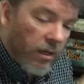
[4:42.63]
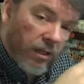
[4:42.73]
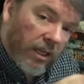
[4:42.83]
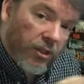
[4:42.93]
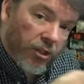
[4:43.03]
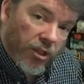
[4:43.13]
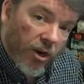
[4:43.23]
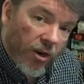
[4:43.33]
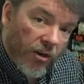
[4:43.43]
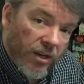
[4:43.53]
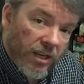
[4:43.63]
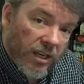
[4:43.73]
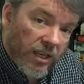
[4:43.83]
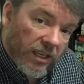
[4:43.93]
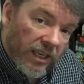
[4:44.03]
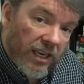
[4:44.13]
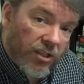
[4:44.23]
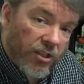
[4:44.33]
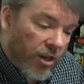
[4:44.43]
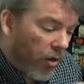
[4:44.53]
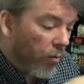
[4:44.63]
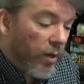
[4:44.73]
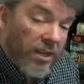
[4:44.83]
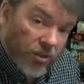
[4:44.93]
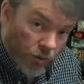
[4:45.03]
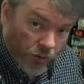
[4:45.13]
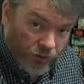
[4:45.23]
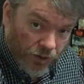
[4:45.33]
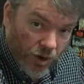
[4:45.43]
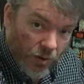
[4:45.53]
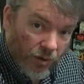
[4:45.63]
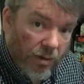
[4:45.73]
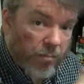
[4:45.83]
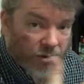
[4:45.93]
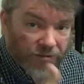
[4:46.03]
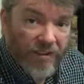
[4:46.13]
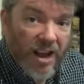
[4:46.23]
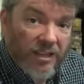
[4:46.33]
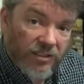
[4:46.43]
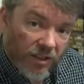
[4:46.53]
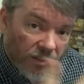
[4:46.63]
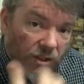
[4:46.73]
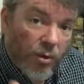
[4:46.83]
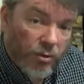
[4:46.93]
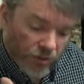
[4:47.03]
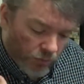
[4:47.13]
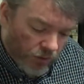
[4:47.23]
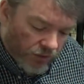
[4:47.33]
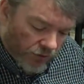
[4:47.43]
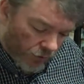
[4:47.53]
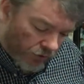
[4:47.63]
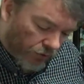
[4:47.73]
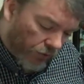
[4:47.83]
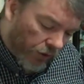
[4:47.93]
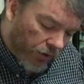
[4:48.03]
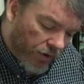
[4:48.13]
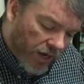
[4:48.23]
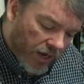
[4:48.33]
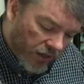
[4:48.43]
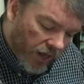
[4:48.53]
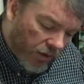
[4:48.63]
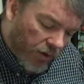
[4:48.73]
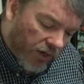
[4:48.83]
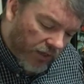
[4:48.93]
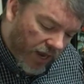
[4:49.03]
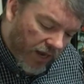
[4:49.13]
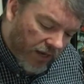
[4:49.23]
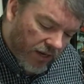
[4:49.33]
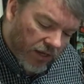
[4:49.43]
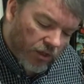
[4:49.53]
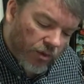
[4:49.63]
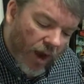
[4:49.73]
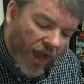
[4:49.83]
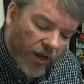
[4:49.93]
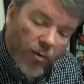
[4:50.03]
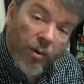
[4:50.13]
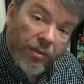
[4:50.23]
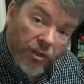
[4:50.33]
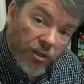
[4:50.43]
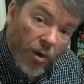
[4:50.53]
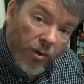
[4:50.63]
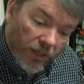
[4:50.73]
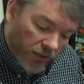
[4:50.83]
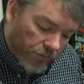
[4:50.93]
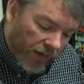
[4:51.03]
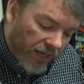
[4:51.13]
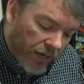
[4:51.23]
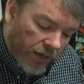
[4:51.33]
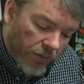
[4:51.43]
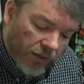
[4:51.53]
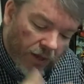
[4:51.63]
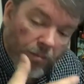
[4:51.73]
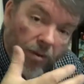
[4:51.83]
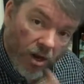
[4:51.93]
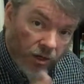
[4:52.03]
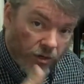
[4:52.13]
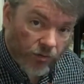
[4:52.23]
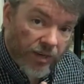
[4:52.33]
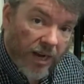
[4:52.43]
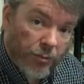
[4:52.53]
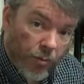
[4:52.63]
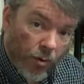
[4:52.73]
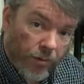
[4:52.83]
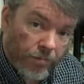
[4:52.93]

Each turn, each resource node provides those resources for you that you can then track with the tokens by keeping them on your dashboard.